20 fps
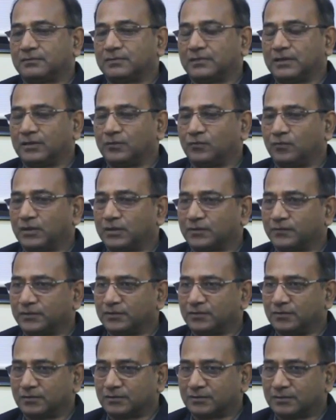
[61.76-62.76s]
I worked with
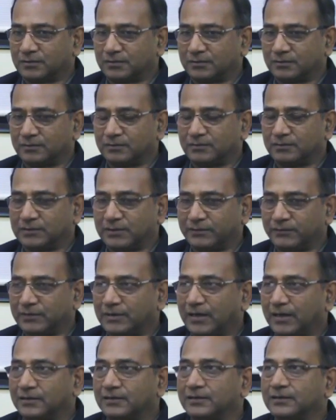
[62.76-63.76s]
Dr. J.V.
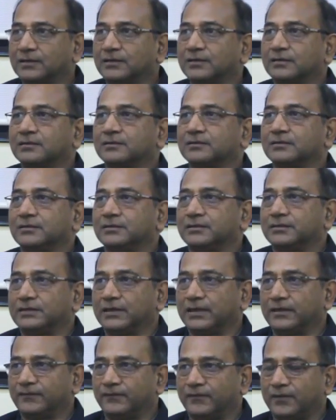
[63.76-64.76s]
Nardikar in
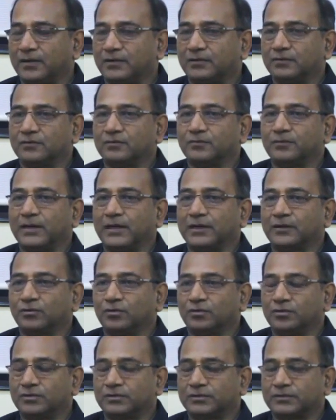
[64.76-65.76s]
TIFAC on black
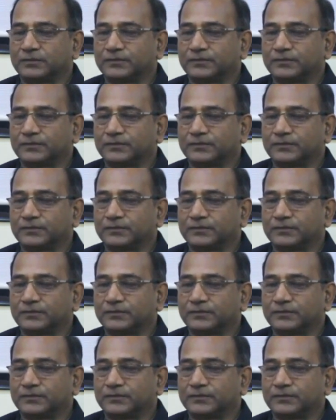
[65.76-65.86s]
holes.